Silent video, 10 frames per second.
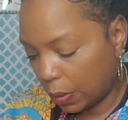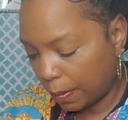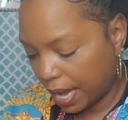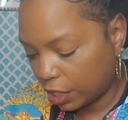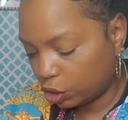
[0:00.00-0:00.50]

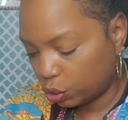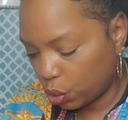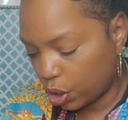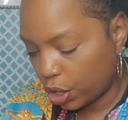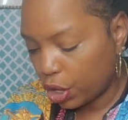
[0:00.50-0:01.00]
make
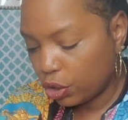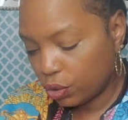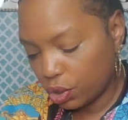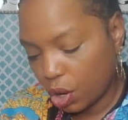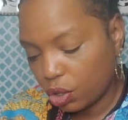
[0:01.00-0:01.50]
sure
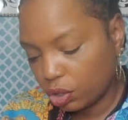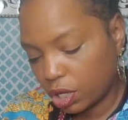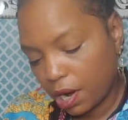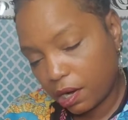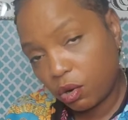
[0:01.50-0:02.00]
you know your
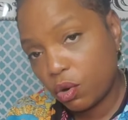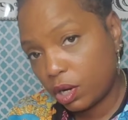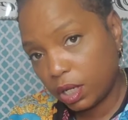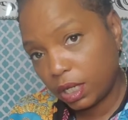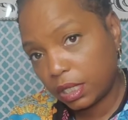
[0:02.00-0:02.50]
target
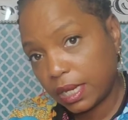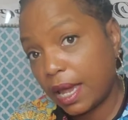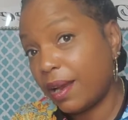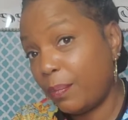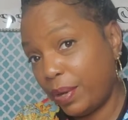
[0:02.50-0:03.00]
audience
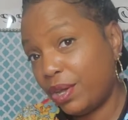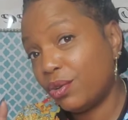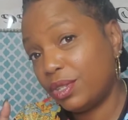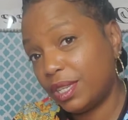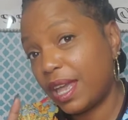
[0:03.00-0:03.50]
and
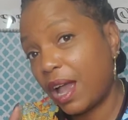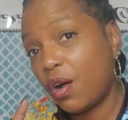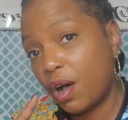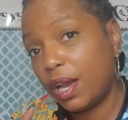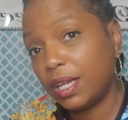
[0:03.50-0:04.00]
appeal to that
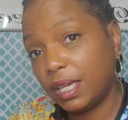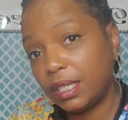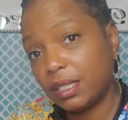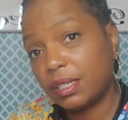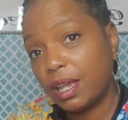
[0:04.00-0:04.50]

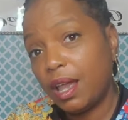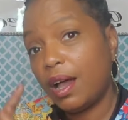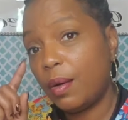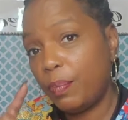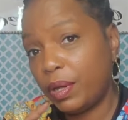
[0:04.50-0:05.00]
audience.
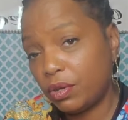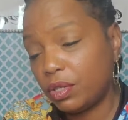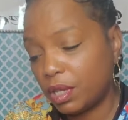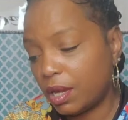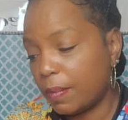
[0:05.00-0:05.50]
Appeal
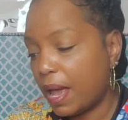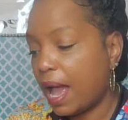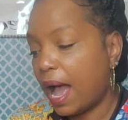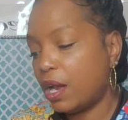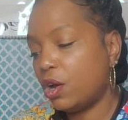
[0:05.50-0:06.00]
to them.
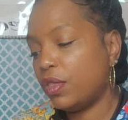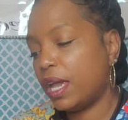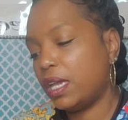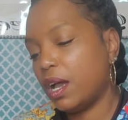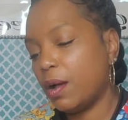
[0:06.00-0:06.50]
I know
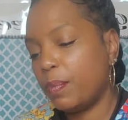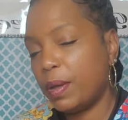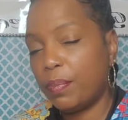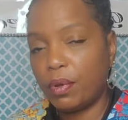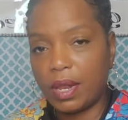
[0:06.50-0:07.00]
that young
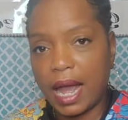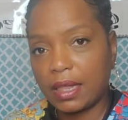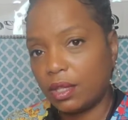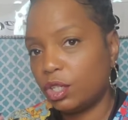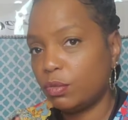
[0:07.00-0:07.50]
people
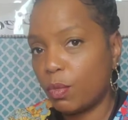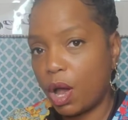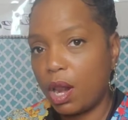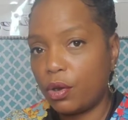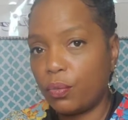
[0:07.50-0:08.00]
like the
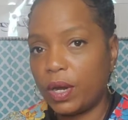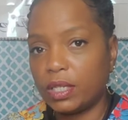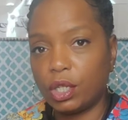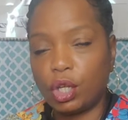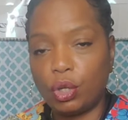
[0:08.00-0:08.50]
smaller
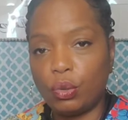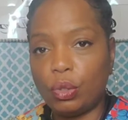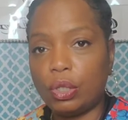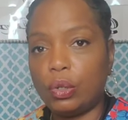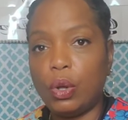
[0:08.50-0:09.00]
resin, cute
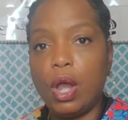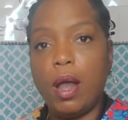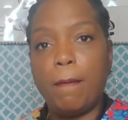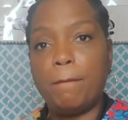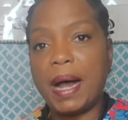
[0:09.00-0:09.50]
little
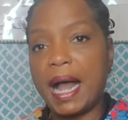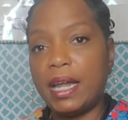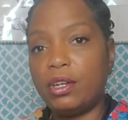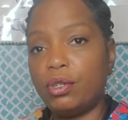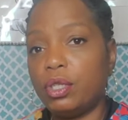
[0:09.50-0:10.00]

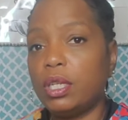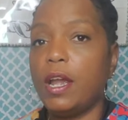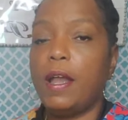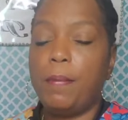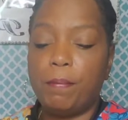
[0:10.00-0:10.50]
binders.
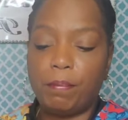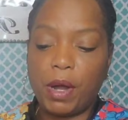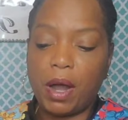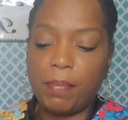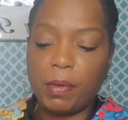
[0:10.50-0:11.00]

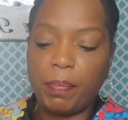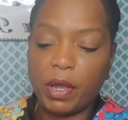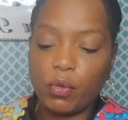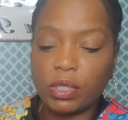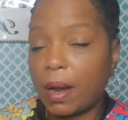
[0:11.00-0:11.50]
The
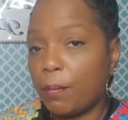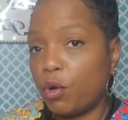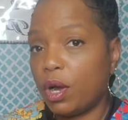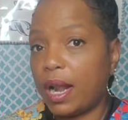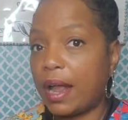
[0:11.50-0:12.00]
big ones are
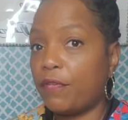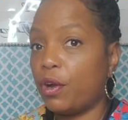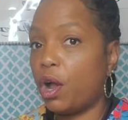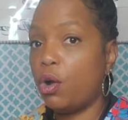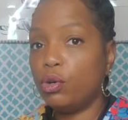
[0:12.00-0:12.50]
more like
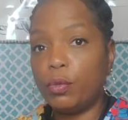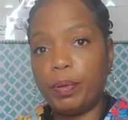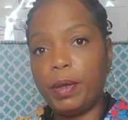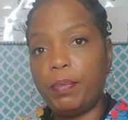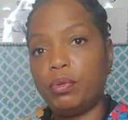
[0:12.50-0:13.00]
for older
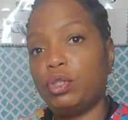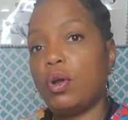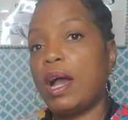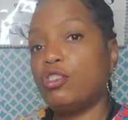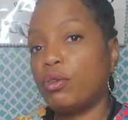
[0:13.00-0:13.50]
people,
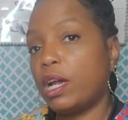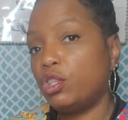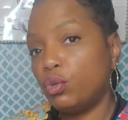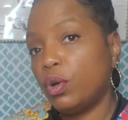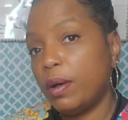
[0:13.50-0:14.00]
so I try
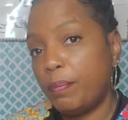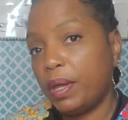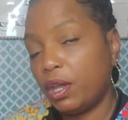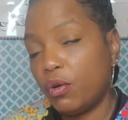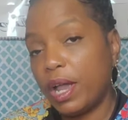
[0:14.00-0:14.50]
to
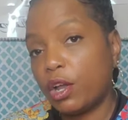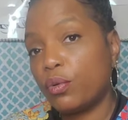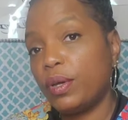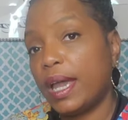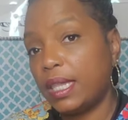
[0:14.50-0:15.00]
appeal and
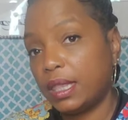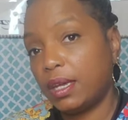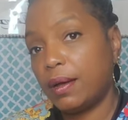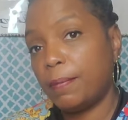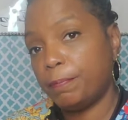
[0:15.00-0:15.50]
create
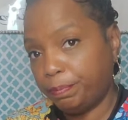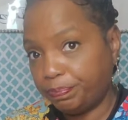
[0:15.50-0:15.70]
them,